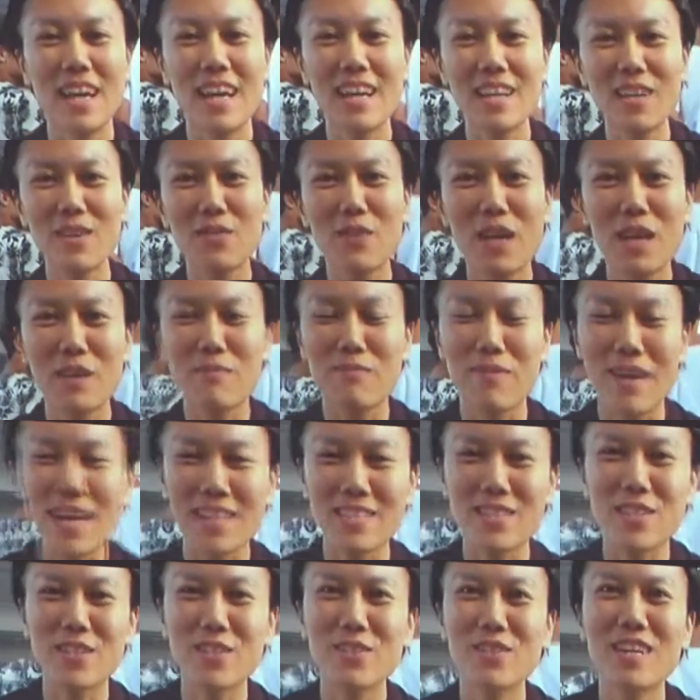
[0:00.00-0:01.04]
Anyway,
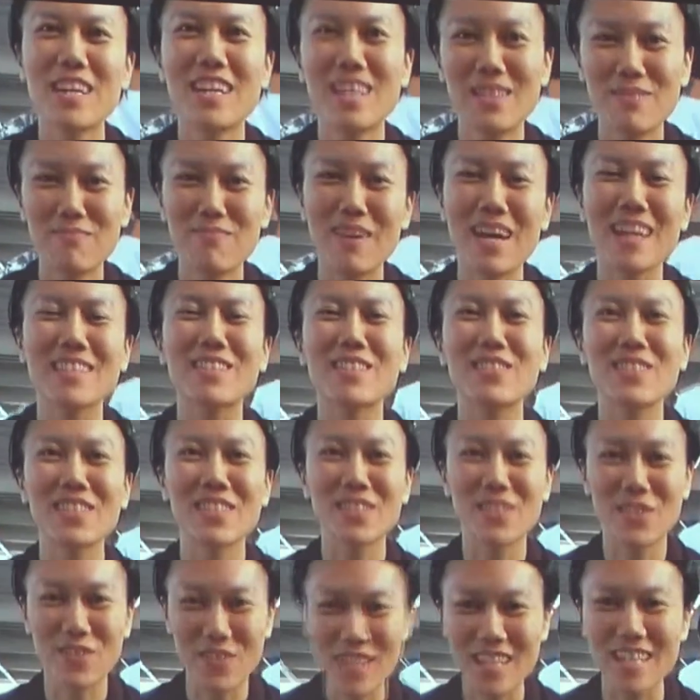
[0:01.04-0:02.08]
back to
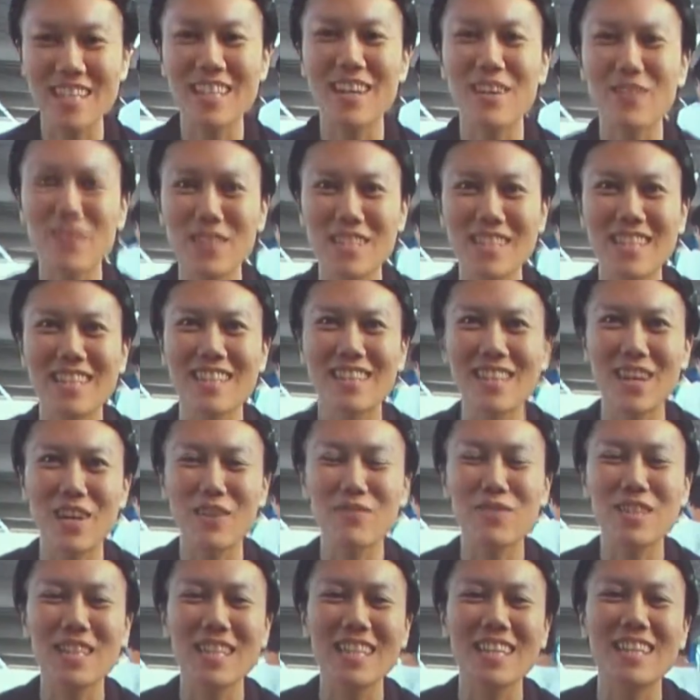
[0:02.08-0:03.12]
the screen. That was a
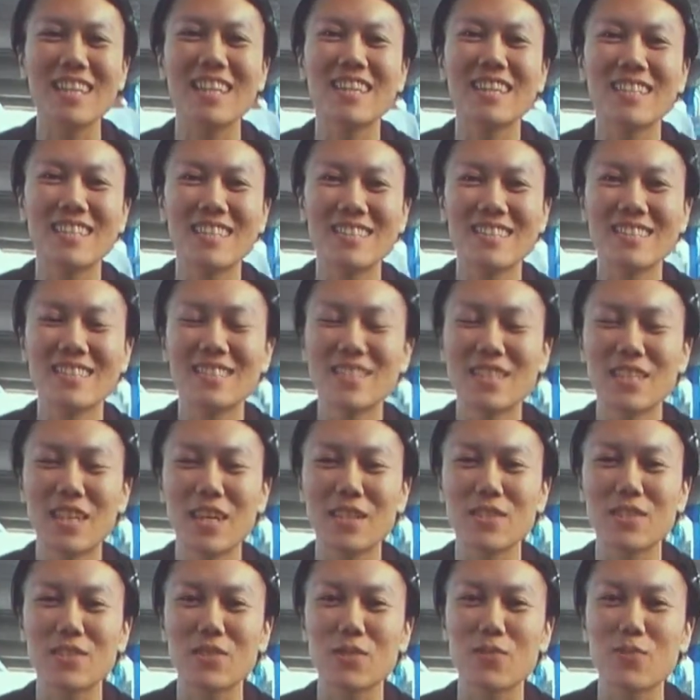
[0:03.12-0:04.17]
lovely
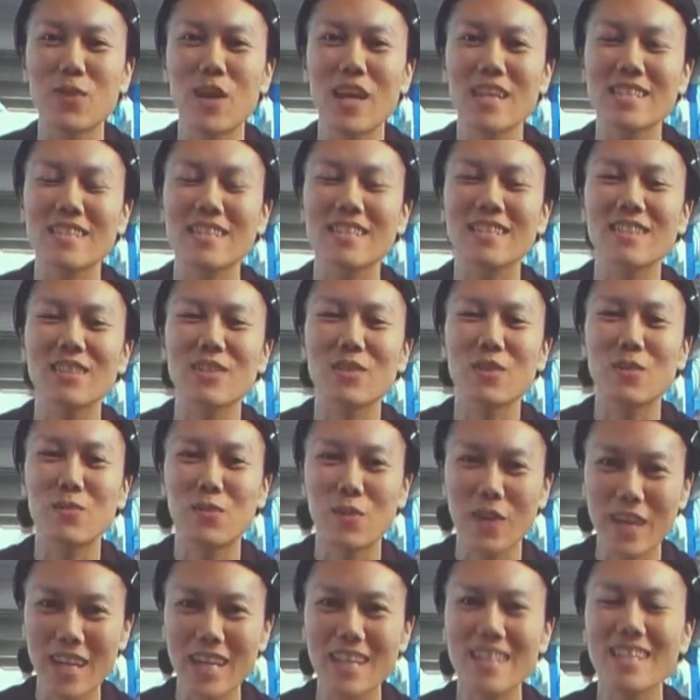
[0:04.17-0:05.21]
and surprising little
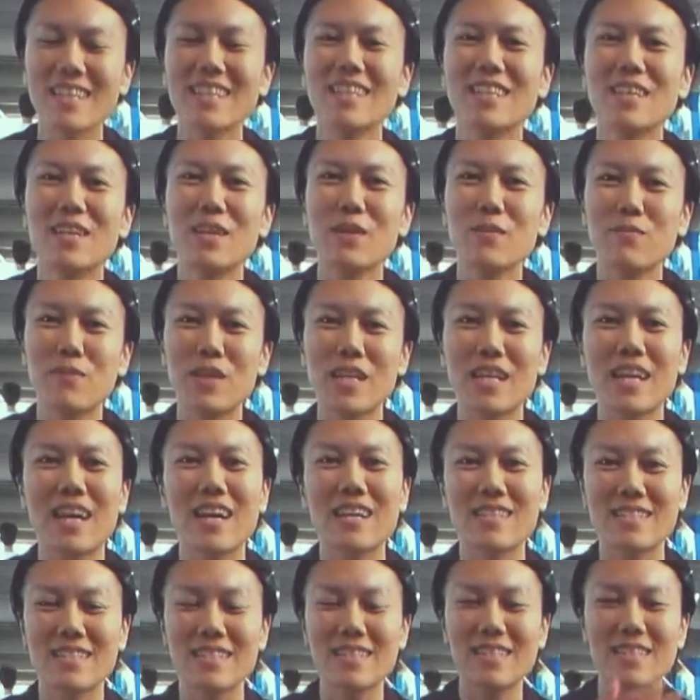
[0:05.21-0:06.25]
break,
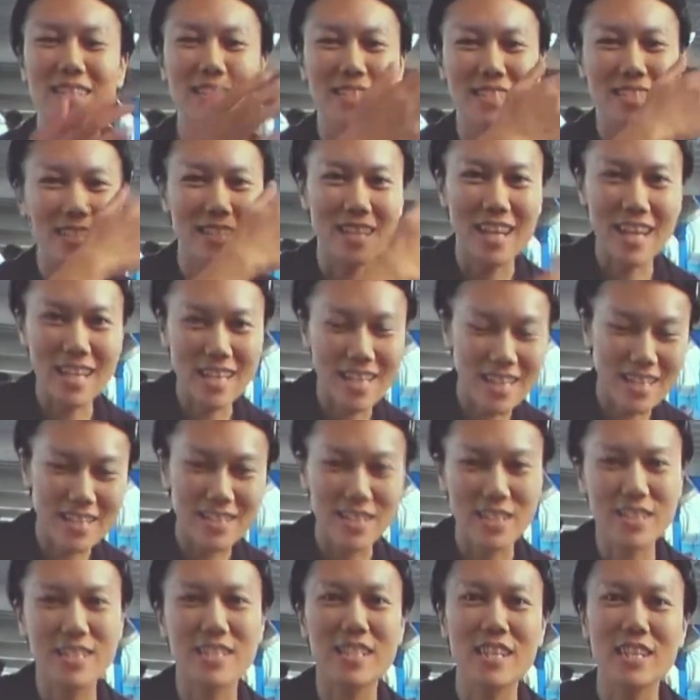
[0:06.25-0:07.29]
because this lady
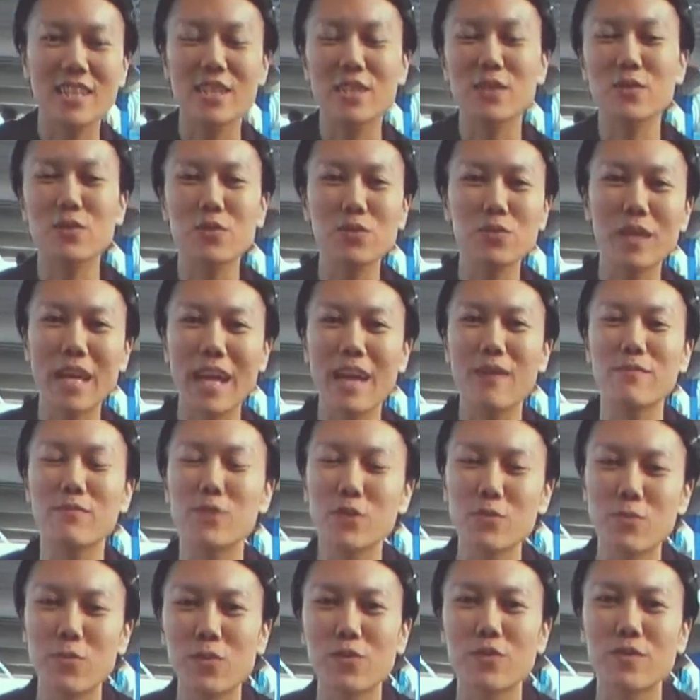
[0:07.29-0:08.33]
just here came
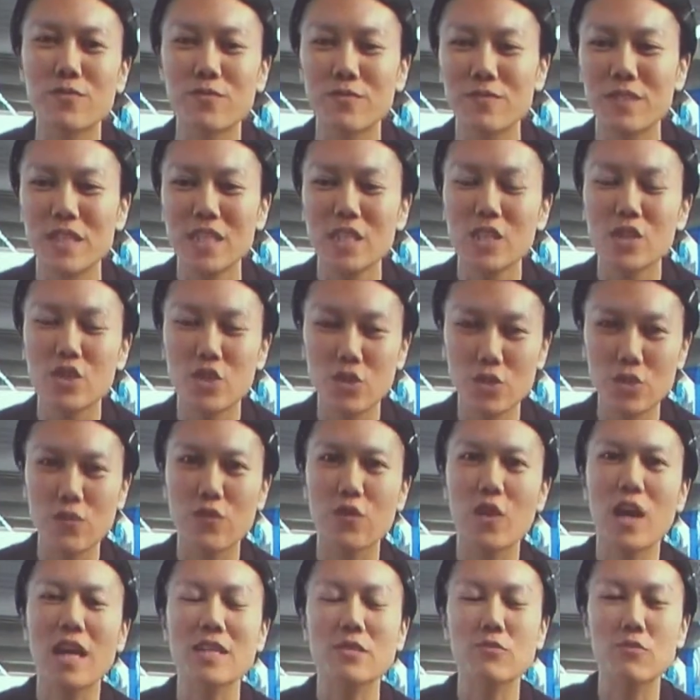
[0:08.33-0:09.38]
to juice
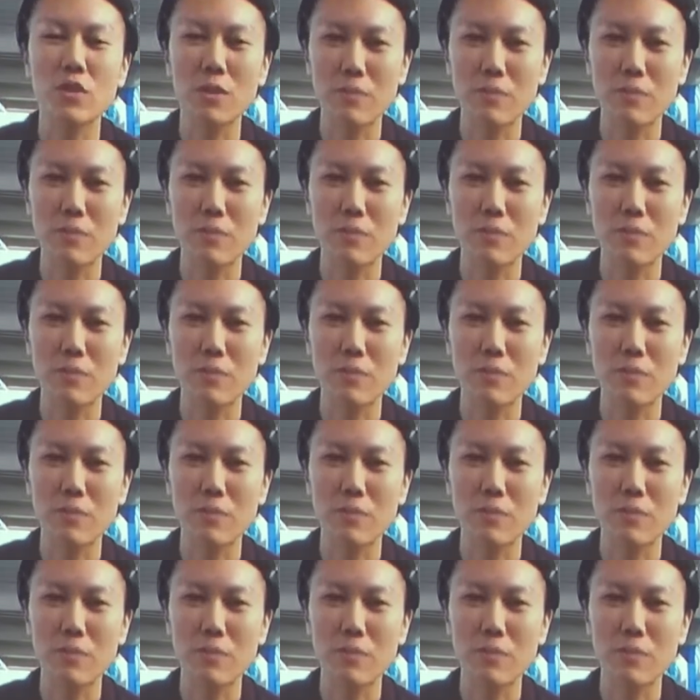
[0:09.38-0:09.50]
for us.